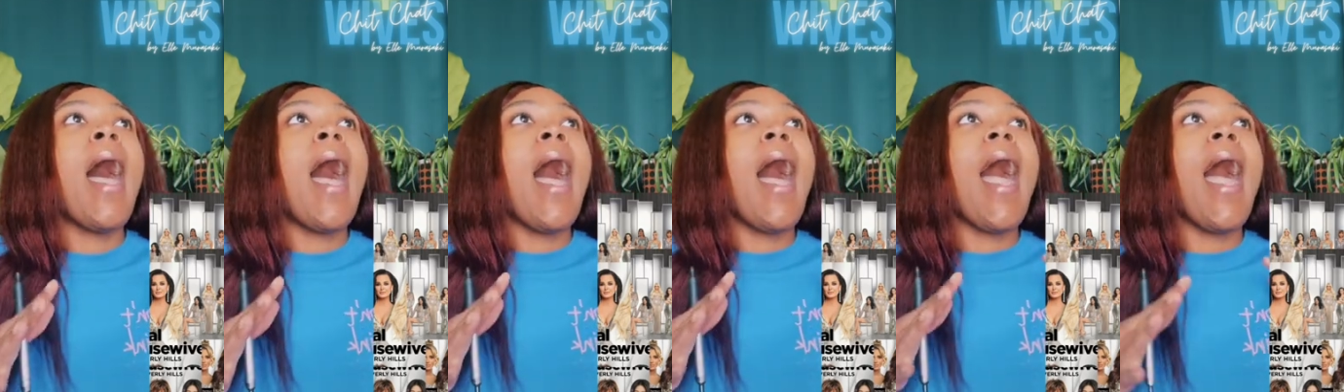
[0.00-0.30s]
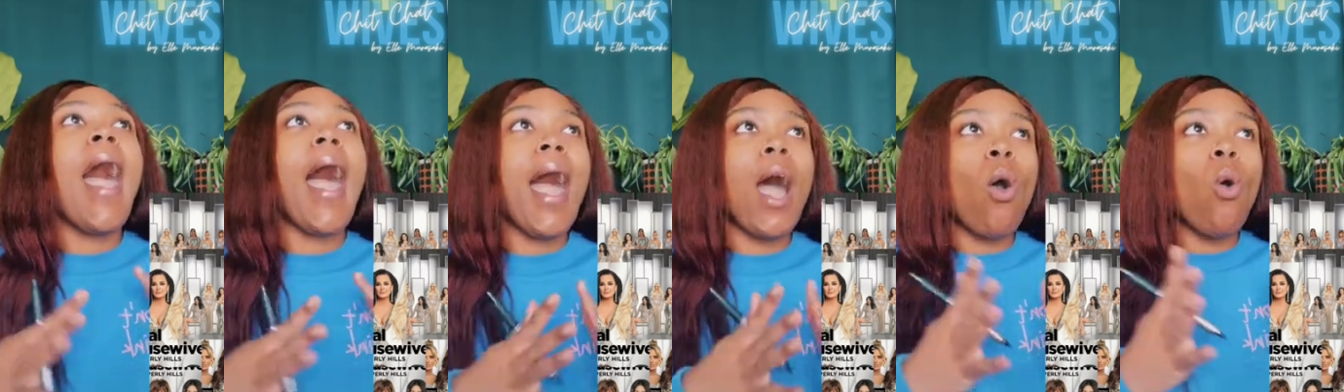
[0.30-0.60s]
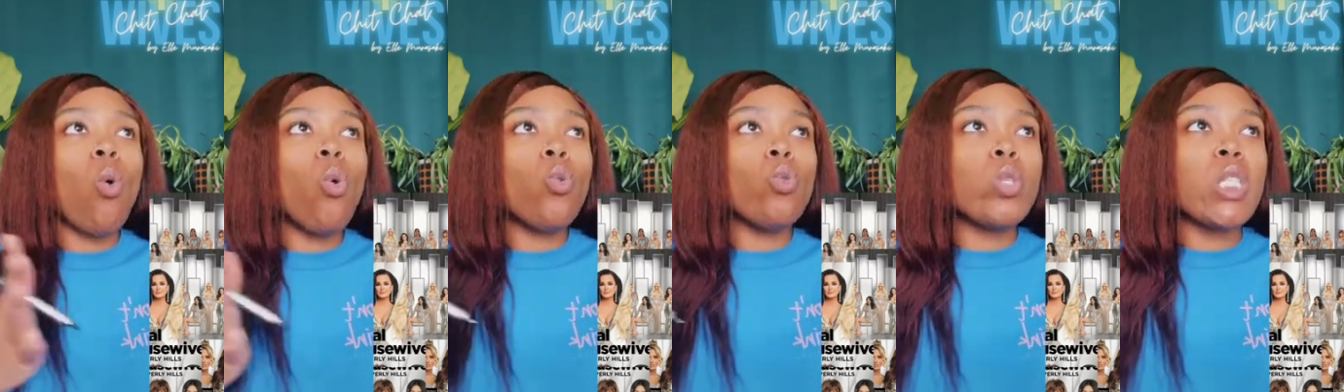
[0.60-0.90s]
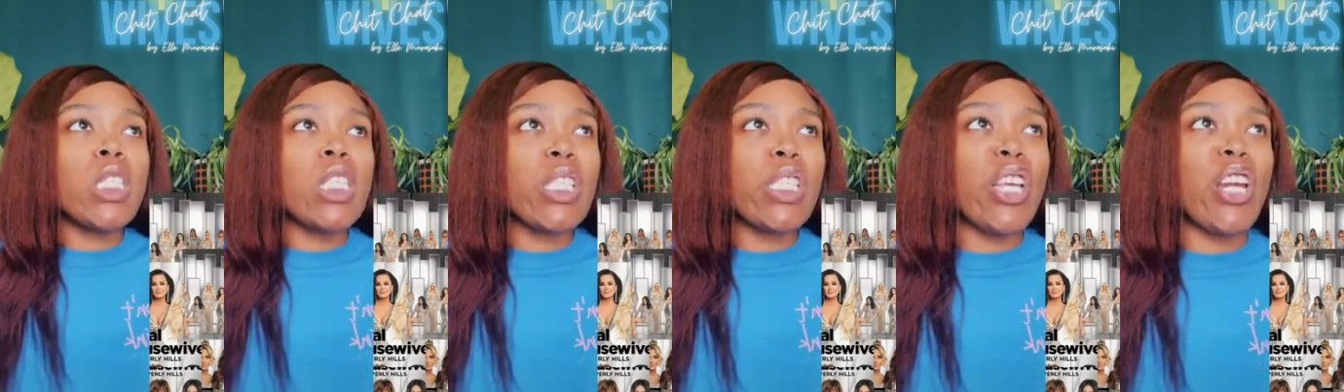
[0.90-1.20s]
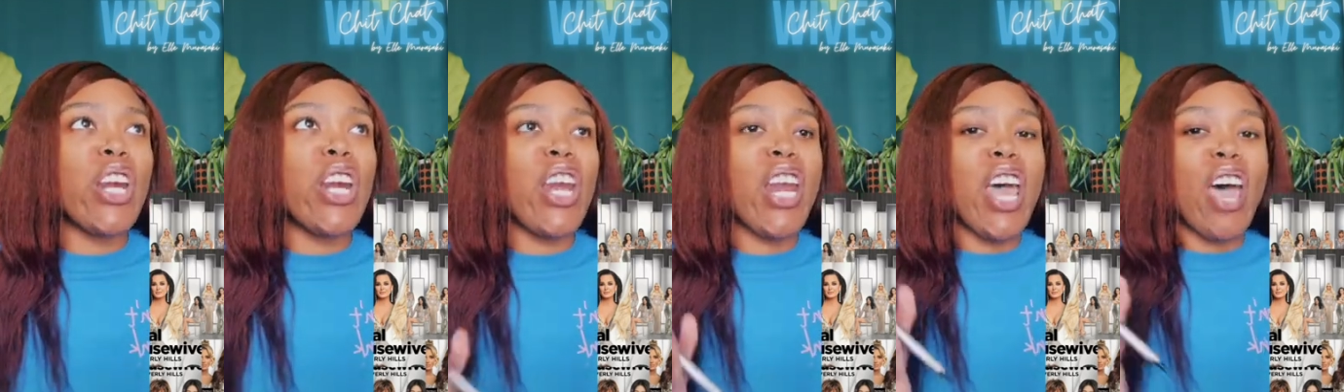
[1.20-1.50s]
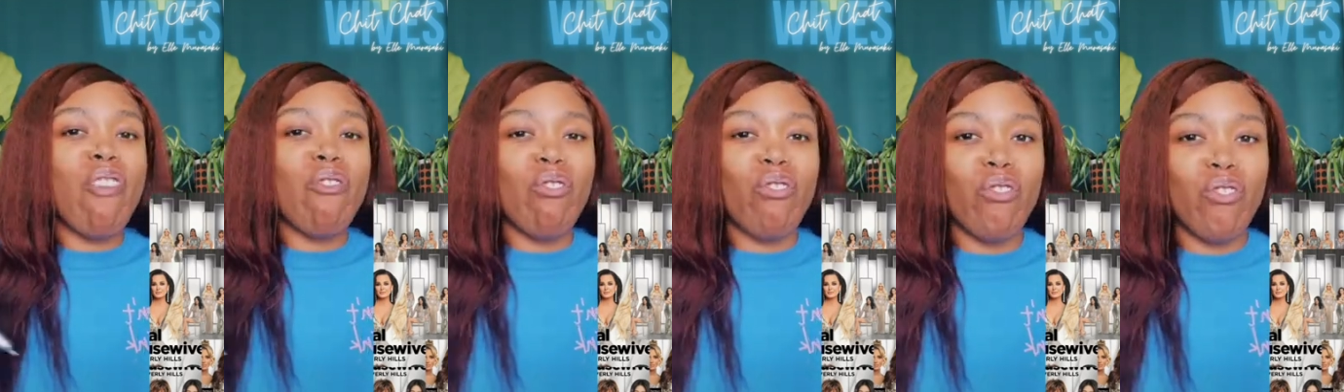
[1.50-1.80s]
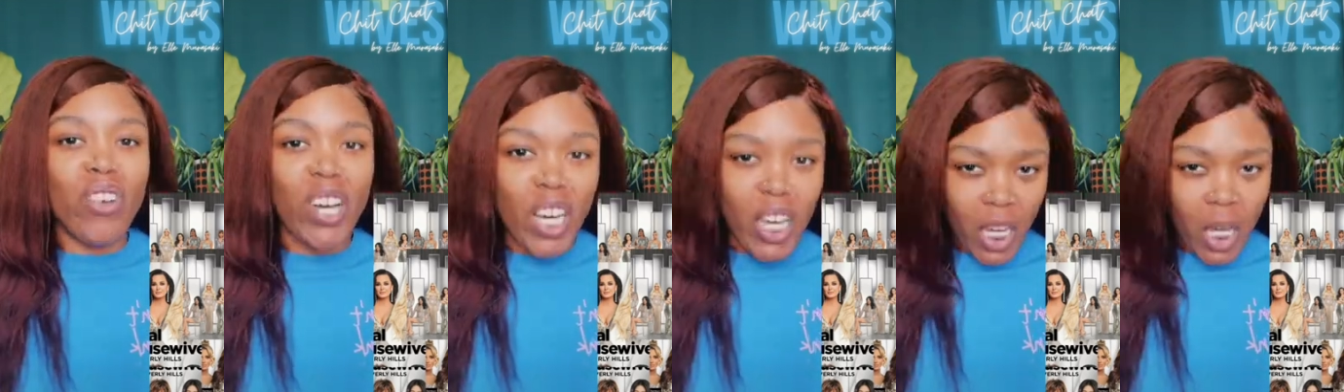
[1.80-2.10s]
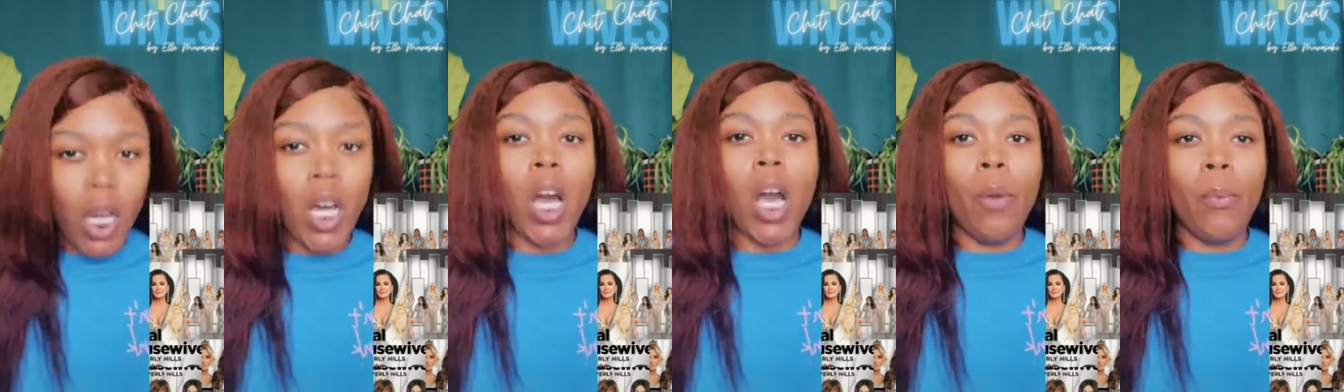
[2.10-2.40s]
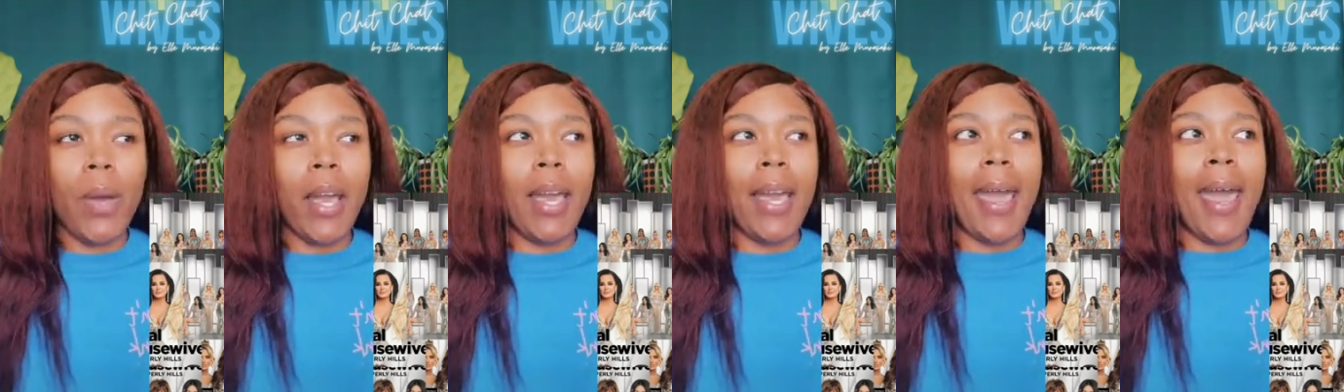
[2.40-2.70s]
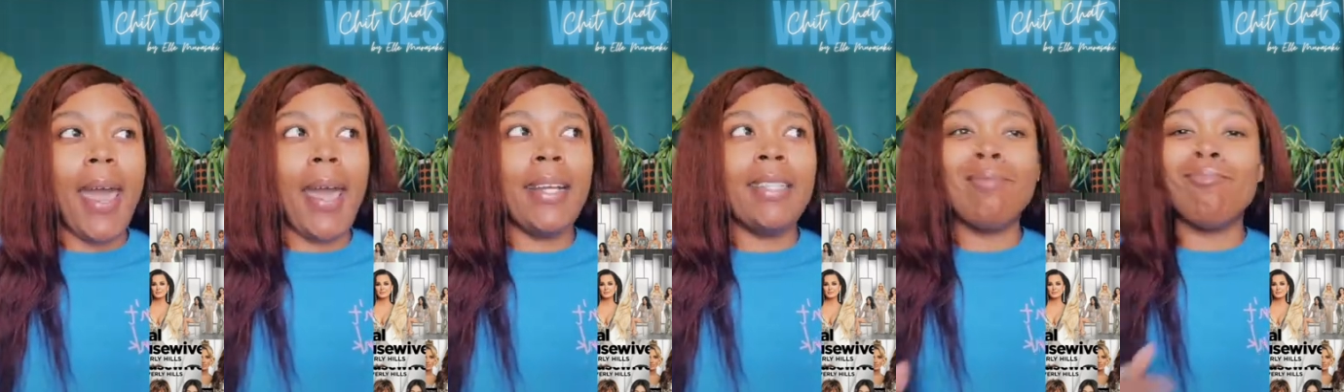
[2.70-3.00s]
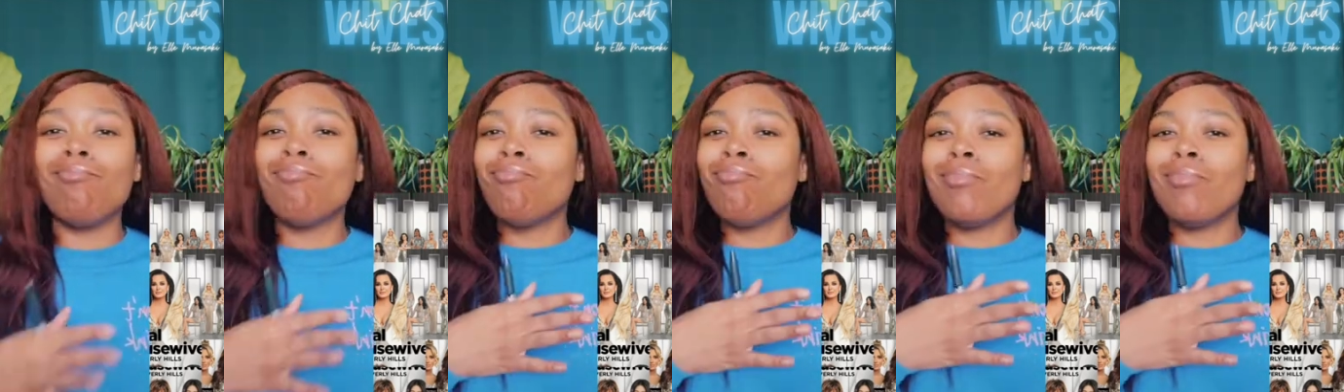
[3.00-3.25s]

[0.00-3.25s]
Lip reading: House never, okay?